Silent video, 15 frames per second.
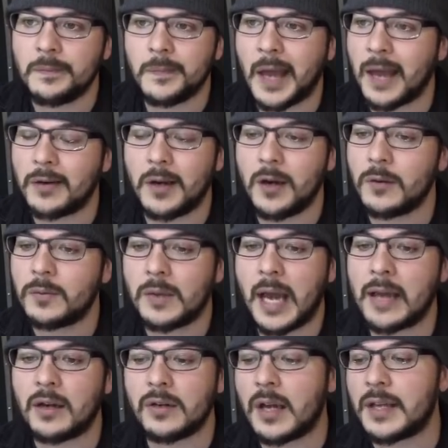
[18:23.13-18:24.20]
I don't know. I
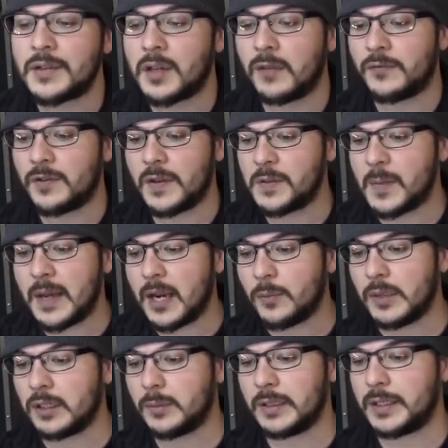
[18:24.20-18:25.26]
don't know how you solve for this, man. I
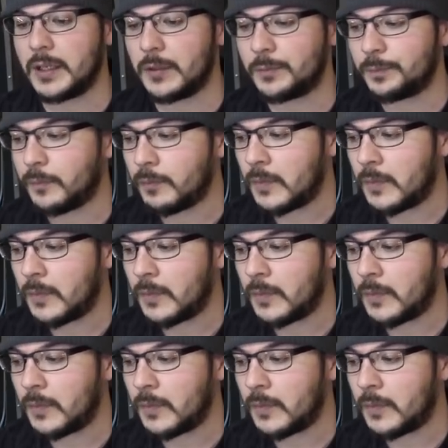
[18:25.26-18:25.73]
really, really don't.